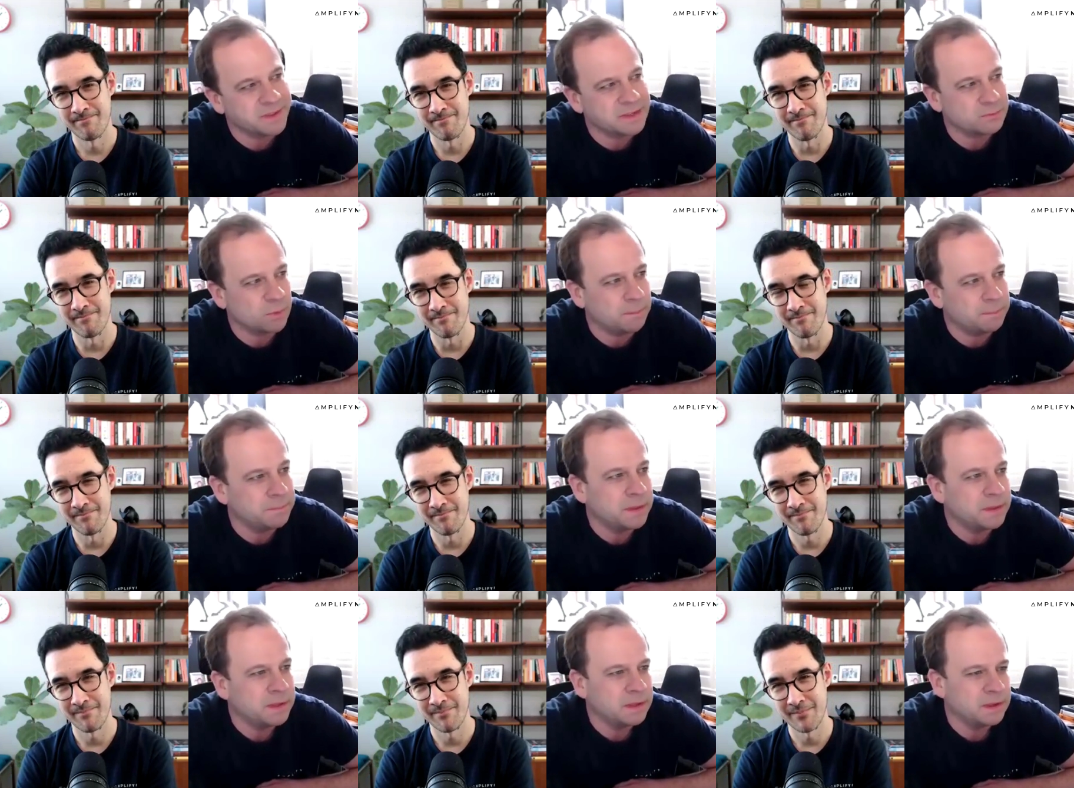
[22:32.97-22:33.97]
Speaker 1: so that's mm. one.
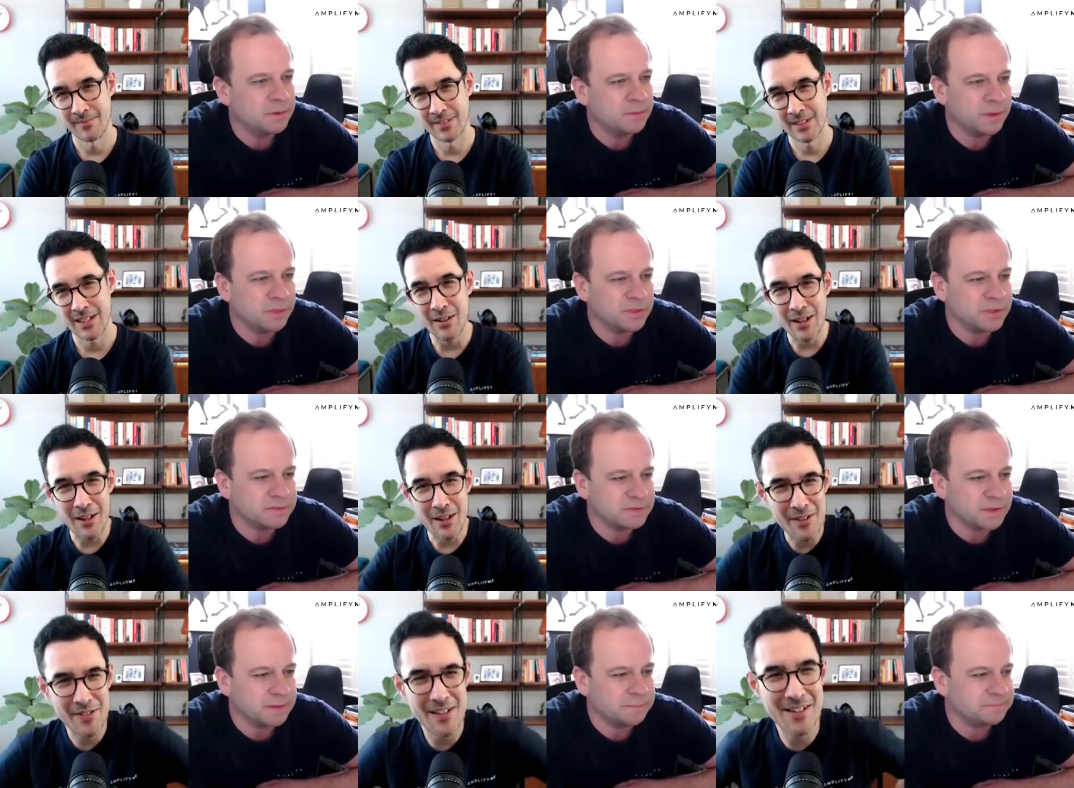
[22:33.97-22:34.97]
One
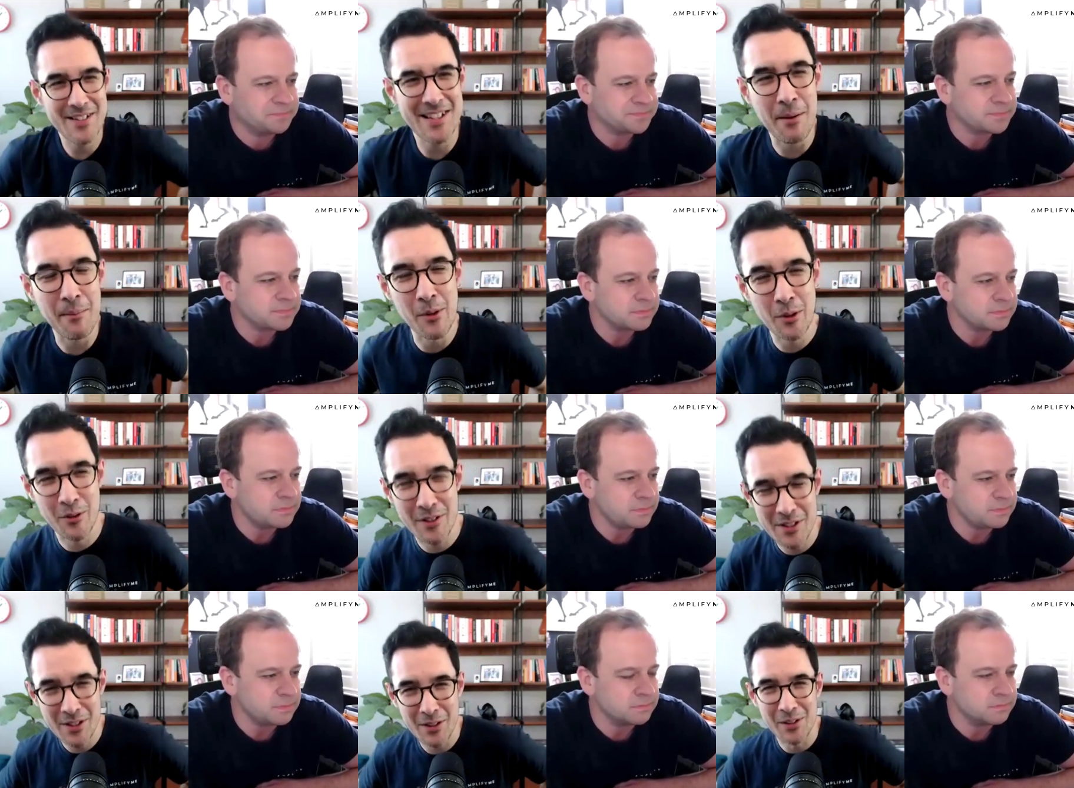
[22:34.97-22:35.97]
I,
Speaker 2: I'd say I'm more
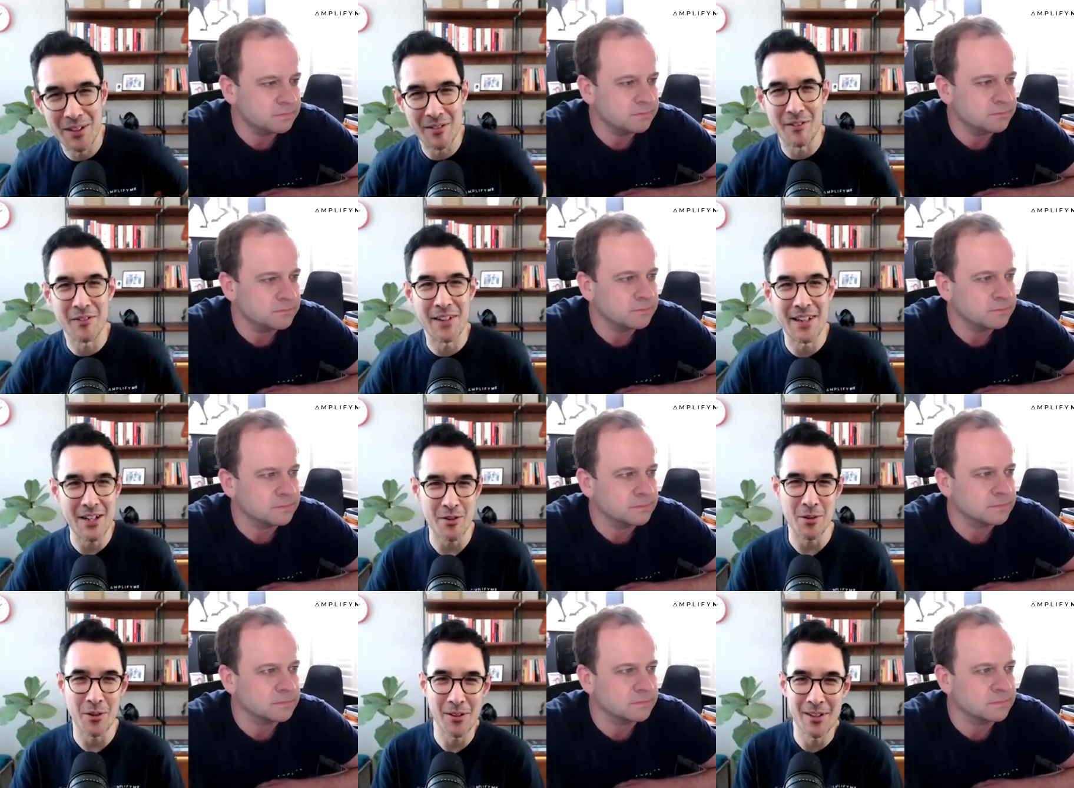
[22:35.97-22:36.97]
critical of the
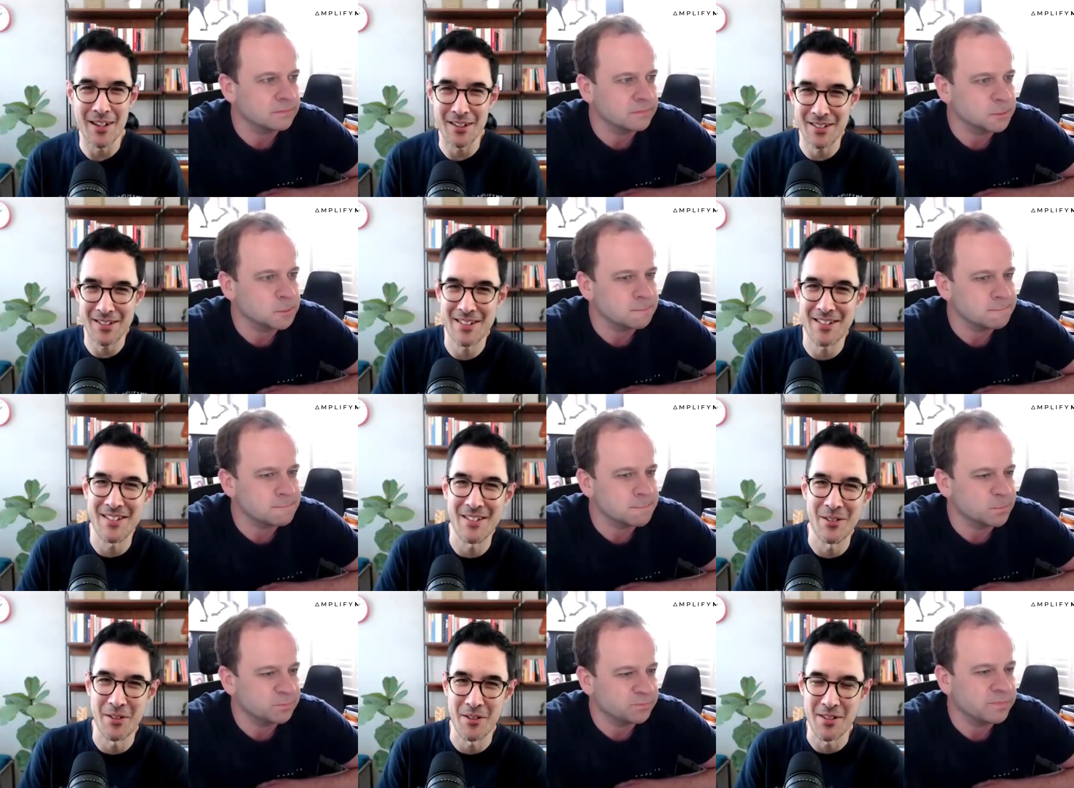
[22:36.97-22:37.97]
Financial Conduct
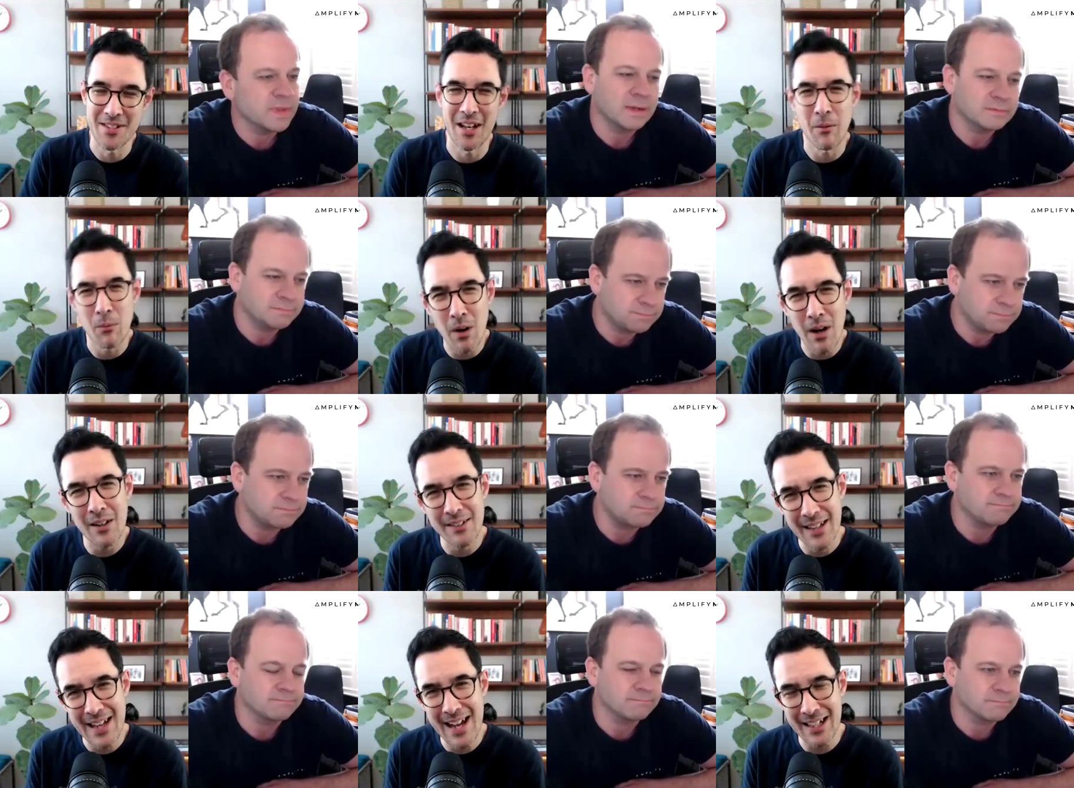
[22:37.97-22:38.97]
Authority. Like, why
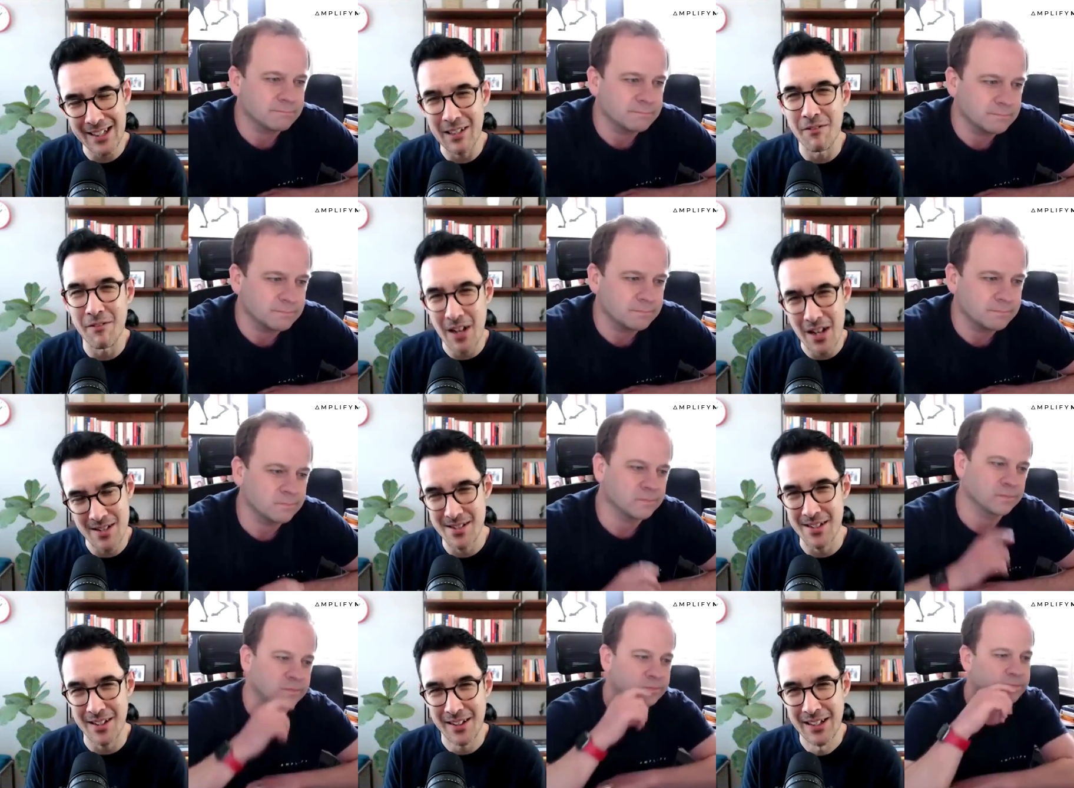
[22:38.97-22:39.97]
aren't they acting
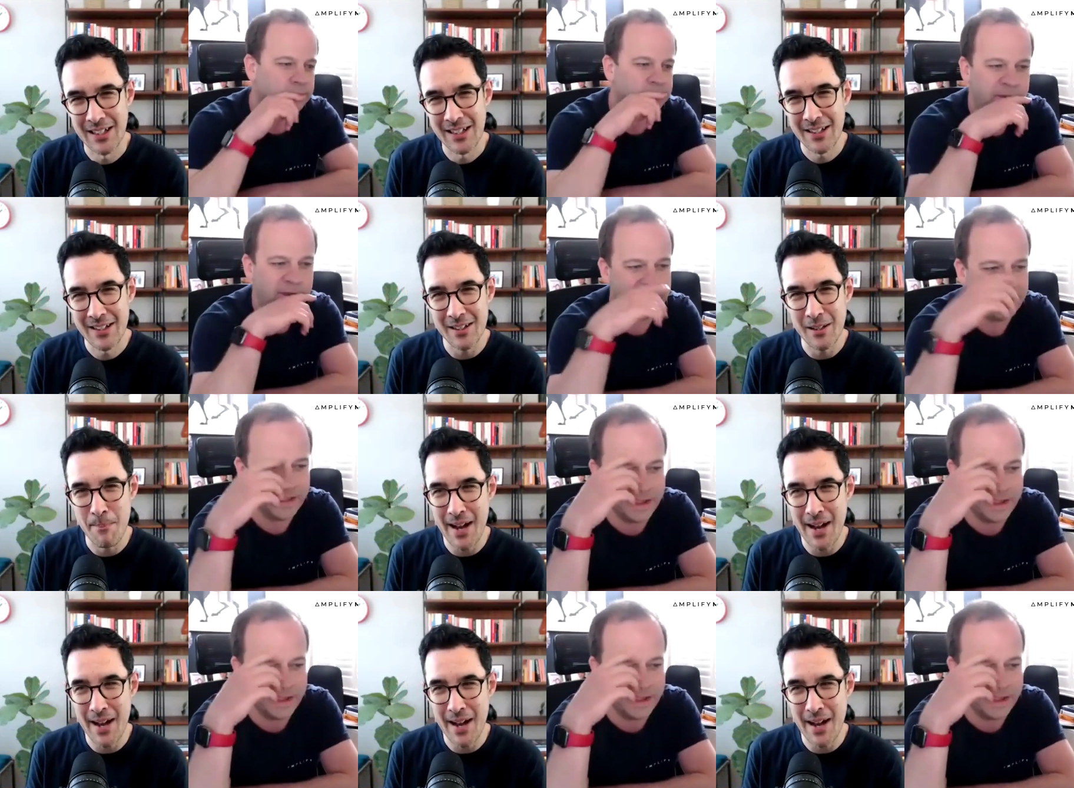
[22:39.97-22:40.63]
faster? The yeah.